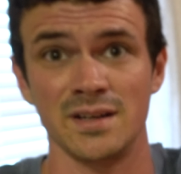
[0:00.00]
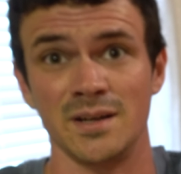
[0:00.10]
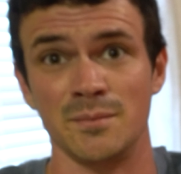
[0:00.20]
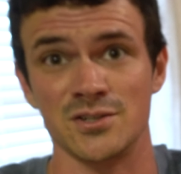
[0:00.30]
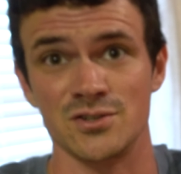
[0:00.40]

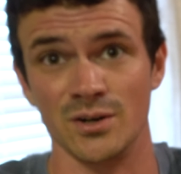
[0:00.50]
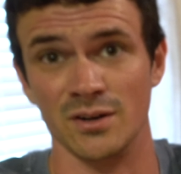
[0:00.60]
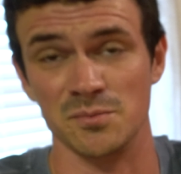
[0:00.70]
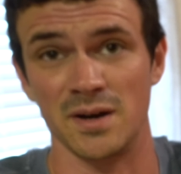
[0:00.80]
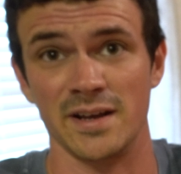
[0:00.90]
and make sure you don't
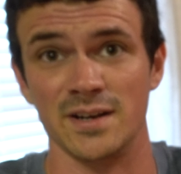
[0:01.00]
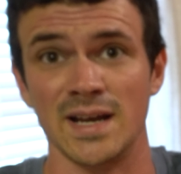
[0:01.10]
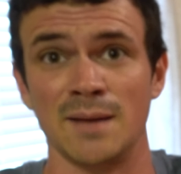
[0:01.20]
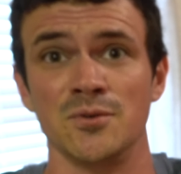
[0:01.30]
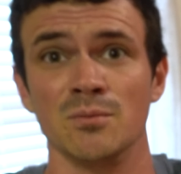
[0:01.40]
have to buy an
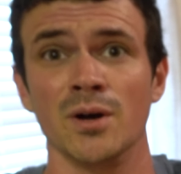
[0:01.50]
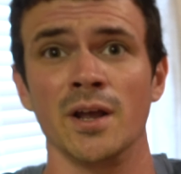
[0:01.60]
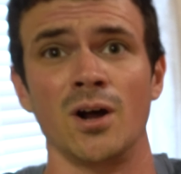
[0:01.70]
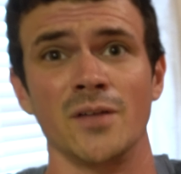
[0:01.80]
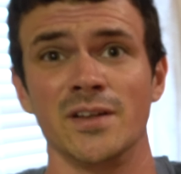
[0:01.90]
adapter, but
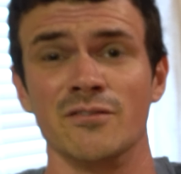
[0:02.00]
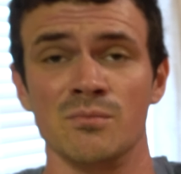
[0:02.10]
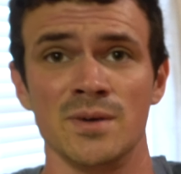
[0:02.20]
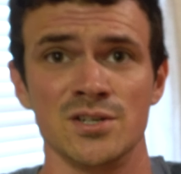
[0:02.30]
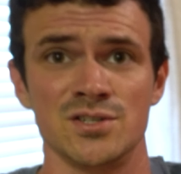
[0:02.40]
all the
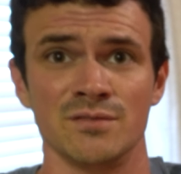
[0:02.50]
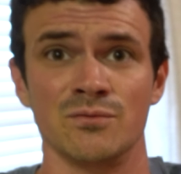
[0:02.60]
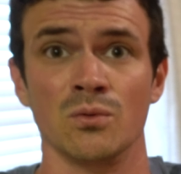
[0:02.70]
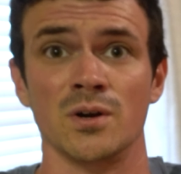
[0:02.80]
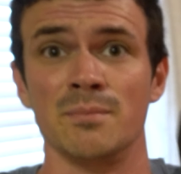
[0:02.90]
information
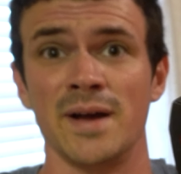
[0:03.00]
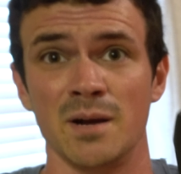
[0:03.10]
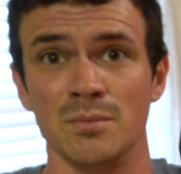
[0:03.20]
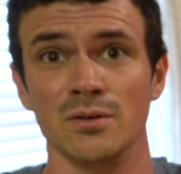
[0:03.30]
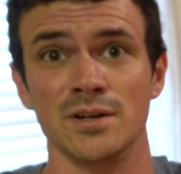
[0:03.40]
for
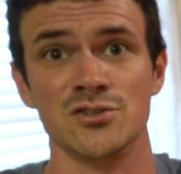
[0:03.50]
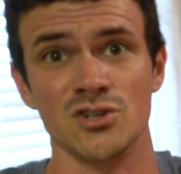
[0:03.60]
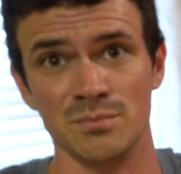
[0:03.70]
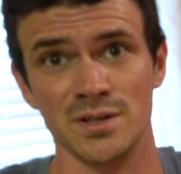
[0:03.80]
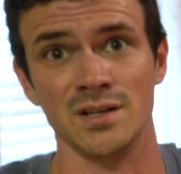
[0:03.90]
compatibility
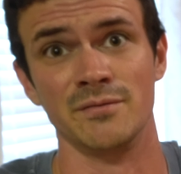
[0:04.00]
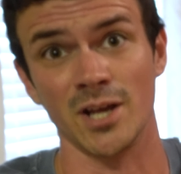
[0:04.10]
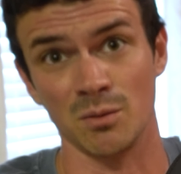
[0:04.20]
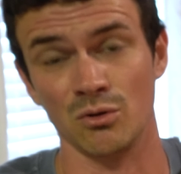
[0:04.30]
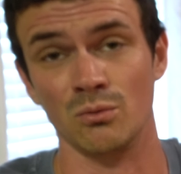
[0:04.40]
should be
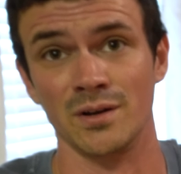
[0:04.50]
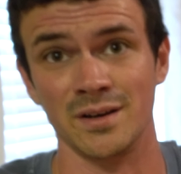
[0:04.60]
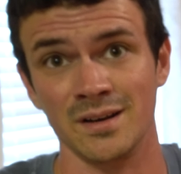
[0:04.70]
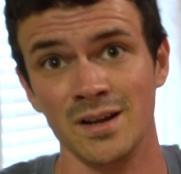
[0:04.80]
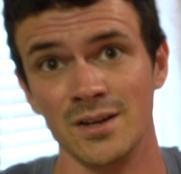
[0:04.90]
available when
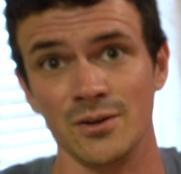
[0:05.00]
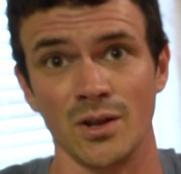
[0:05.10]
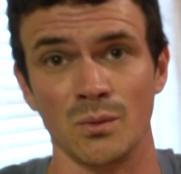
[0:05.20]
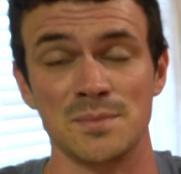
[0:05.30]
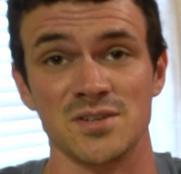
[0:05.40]
you're on
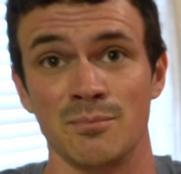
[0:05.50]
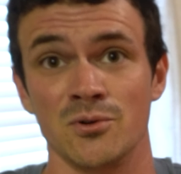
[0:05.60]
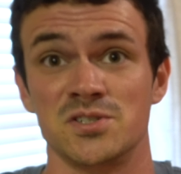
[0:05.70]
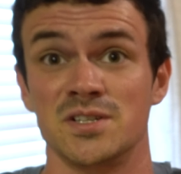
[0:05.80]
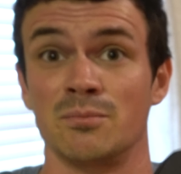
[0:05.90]
the website
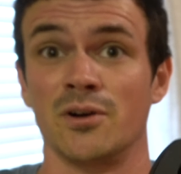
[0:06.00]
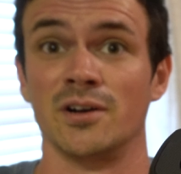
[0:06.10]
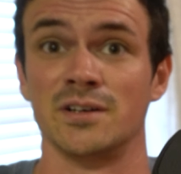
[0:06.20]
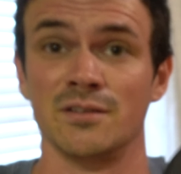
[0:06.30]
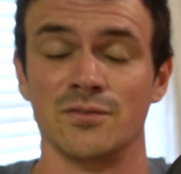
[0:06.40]
purchasing the
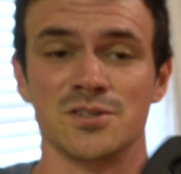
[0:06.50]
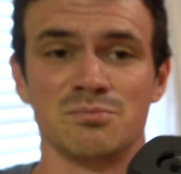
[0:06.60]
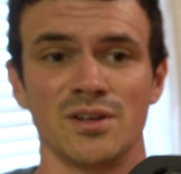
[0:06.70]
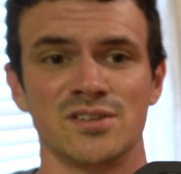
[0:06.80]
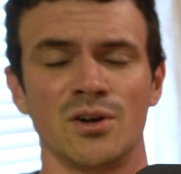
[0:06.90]
product in the first place.